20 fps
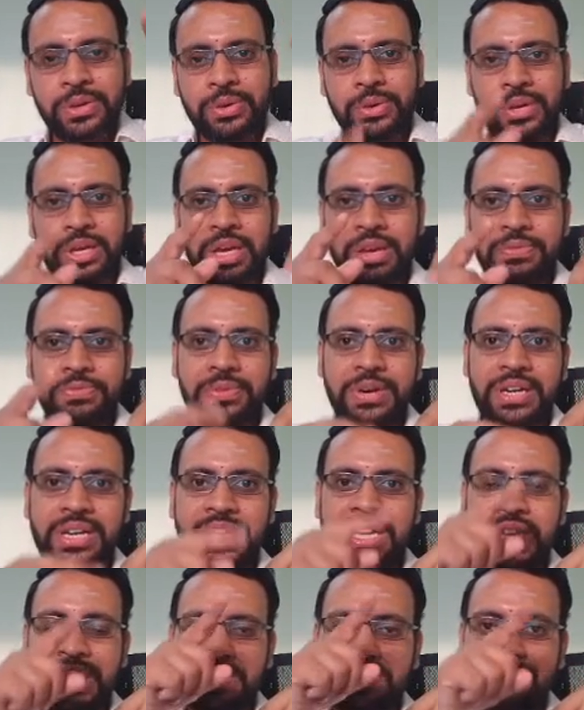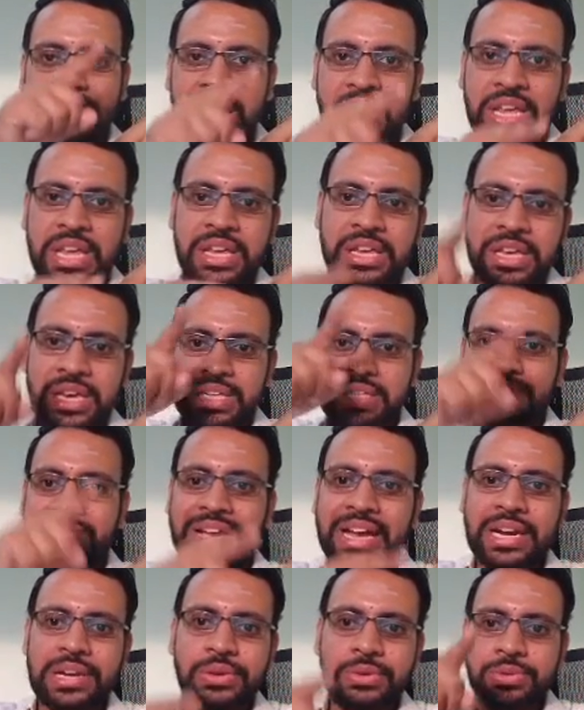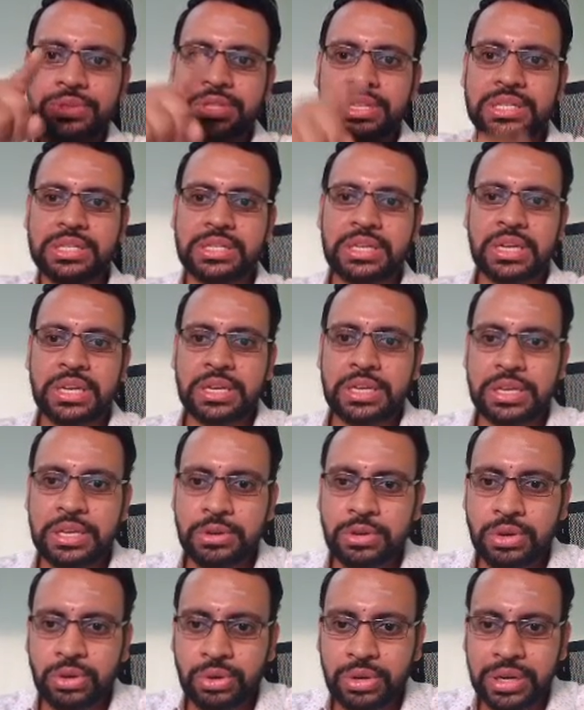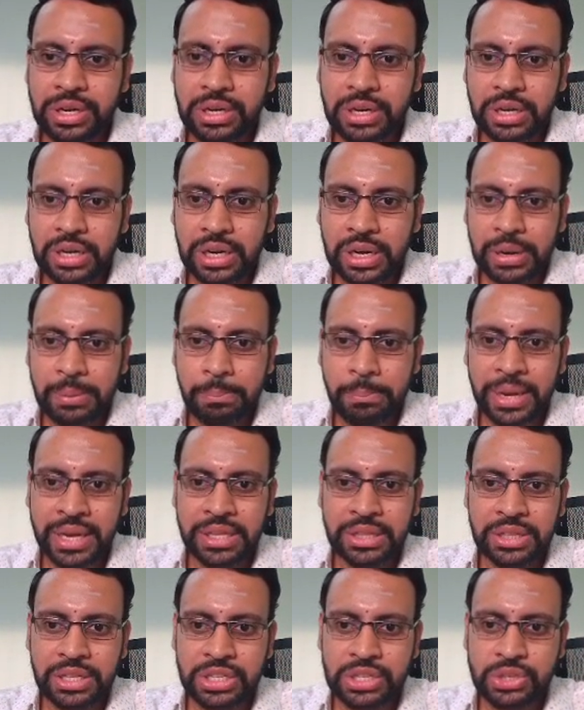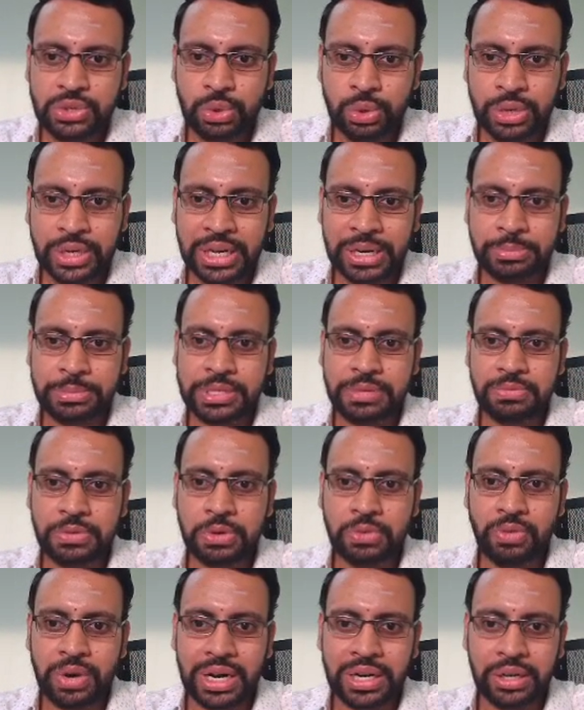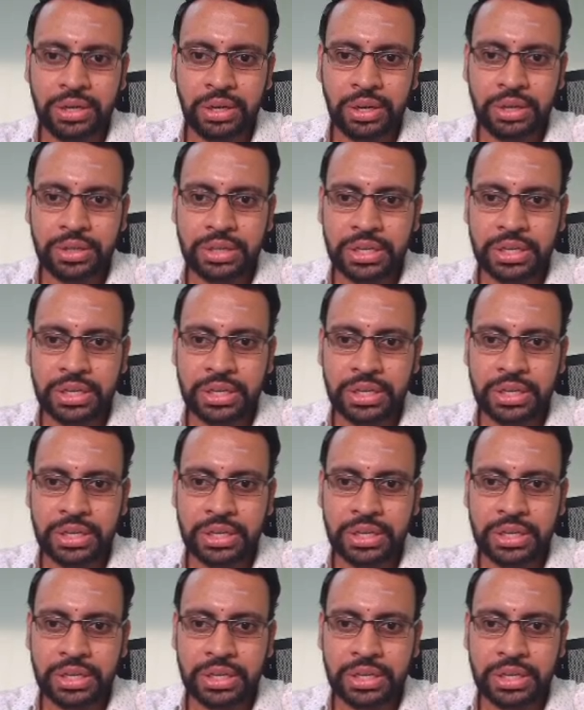okay, for each varying x value, this you could combine these two terms if you want.